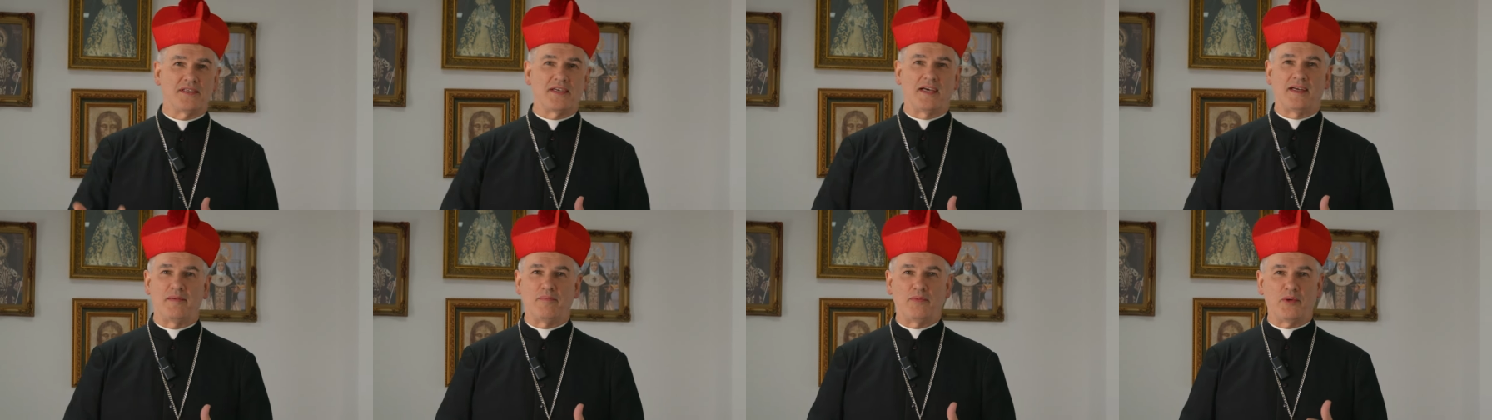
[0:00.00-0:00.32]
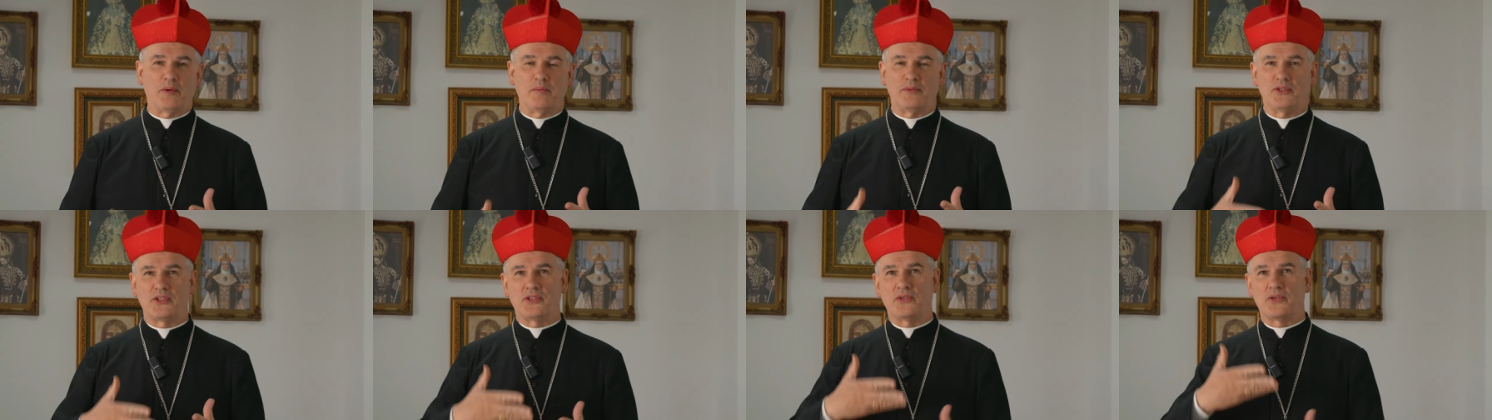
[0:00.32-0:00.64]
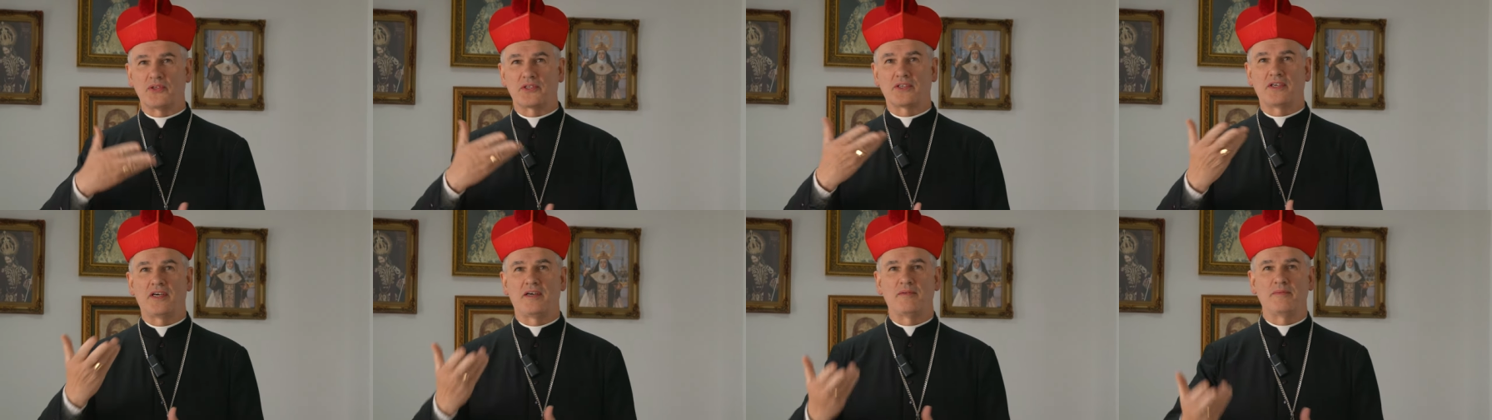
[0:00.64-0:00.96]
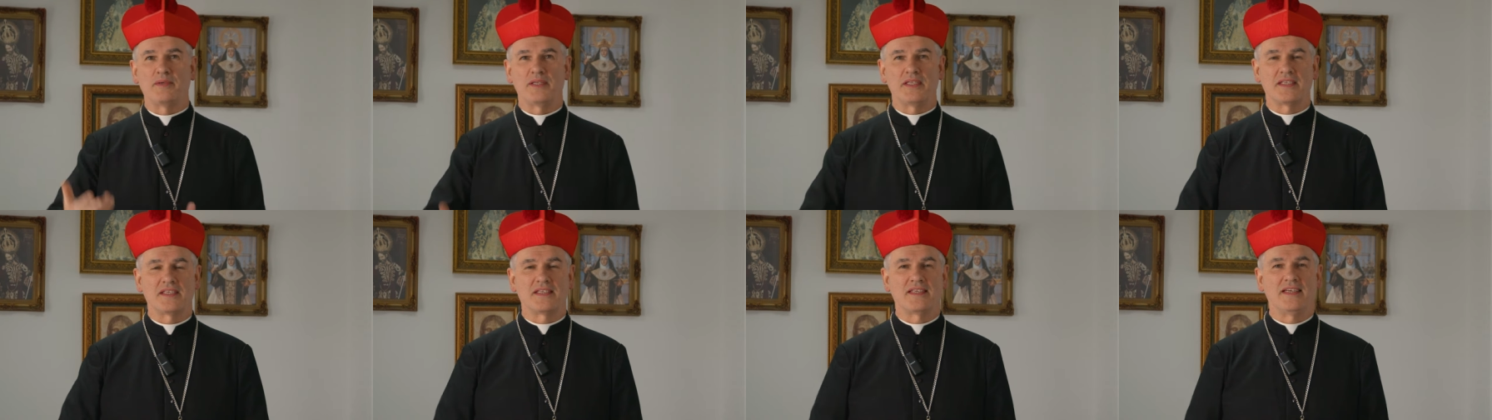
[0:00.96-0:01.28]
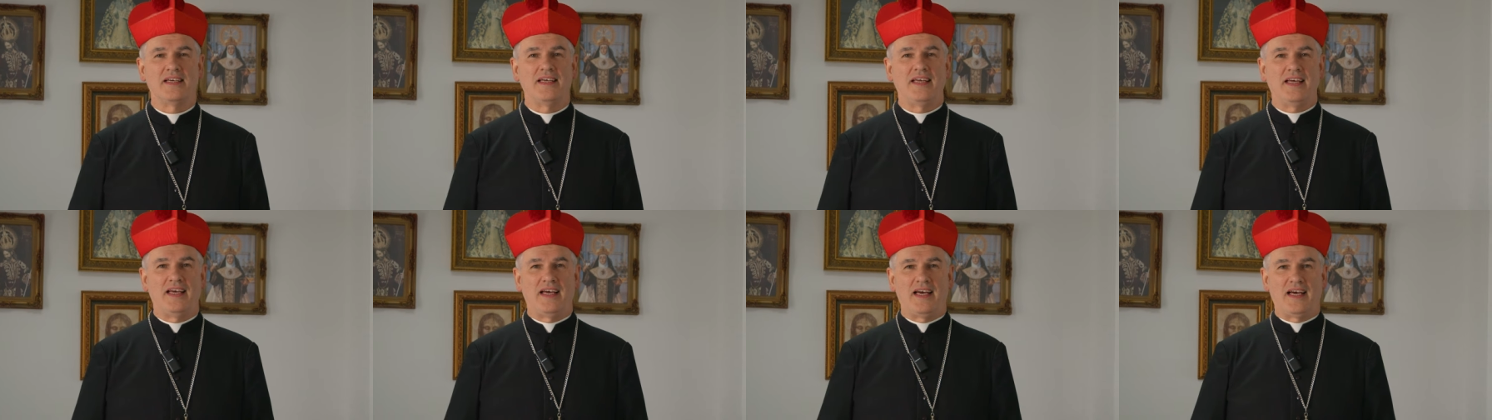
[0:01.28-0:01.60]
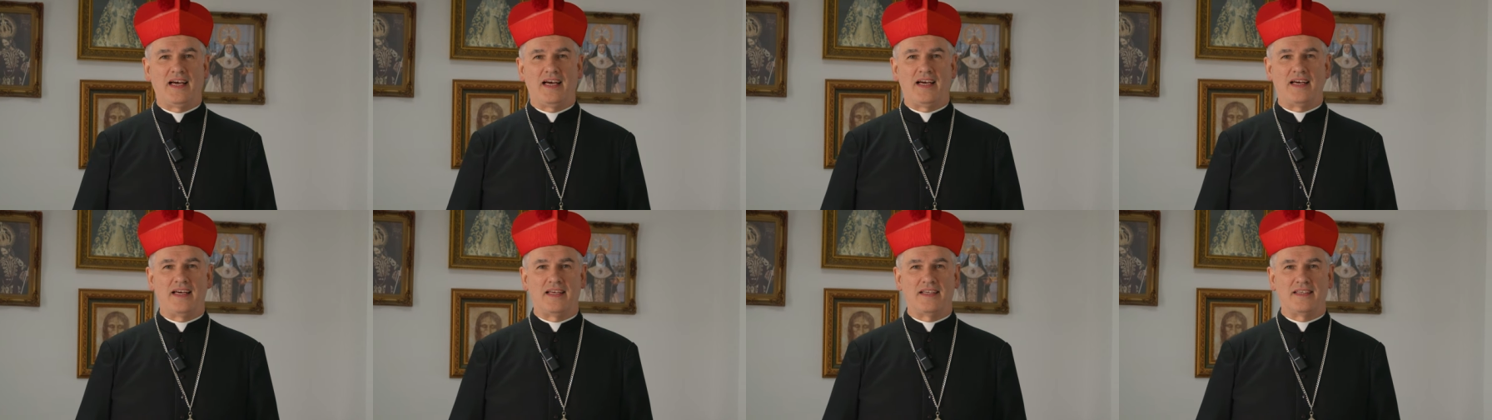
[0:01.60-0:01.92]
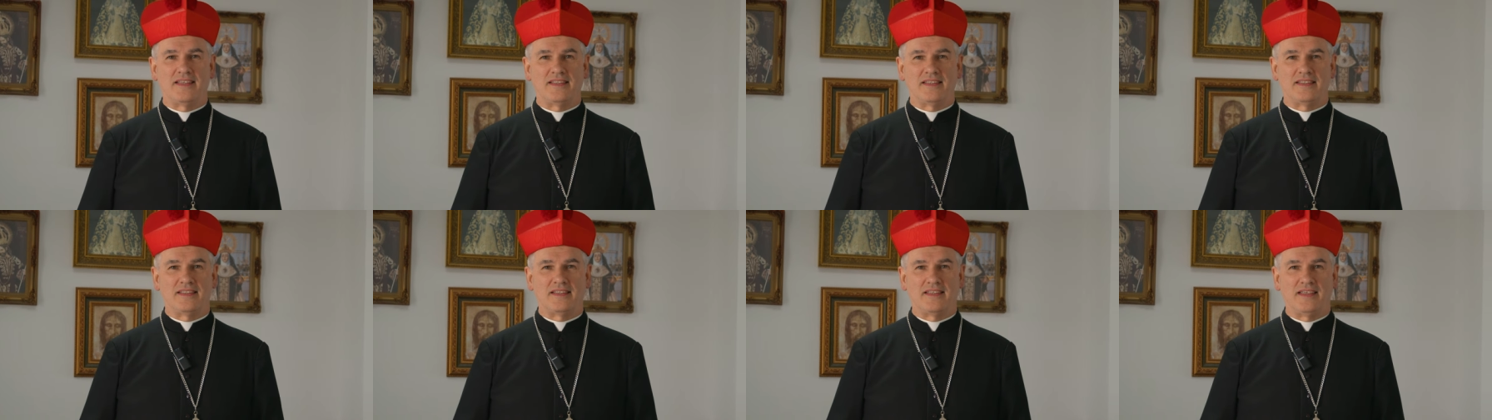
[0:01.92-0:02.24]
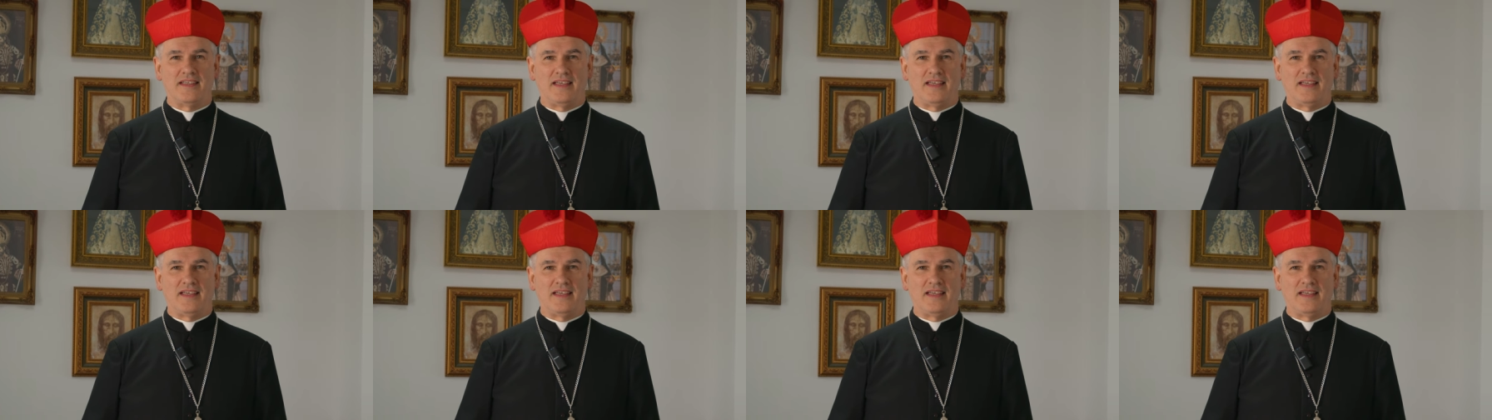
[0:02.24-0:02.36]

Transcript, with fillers: I'll publish those comments and